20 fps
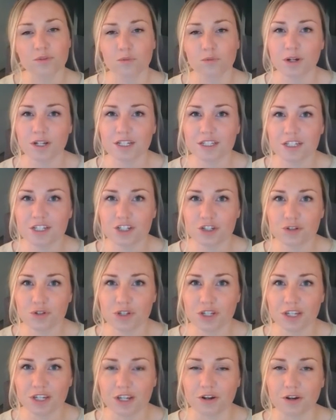What did you
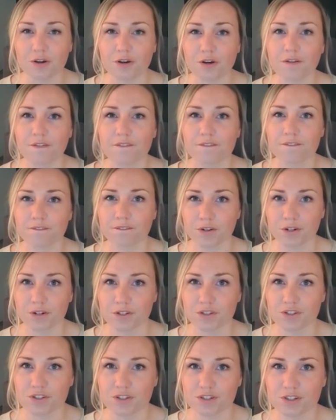hear
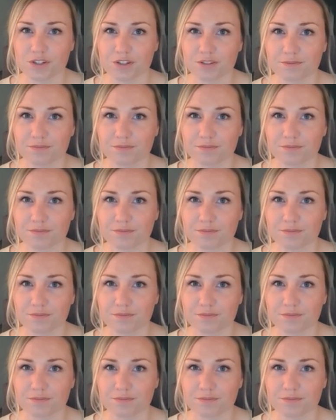first?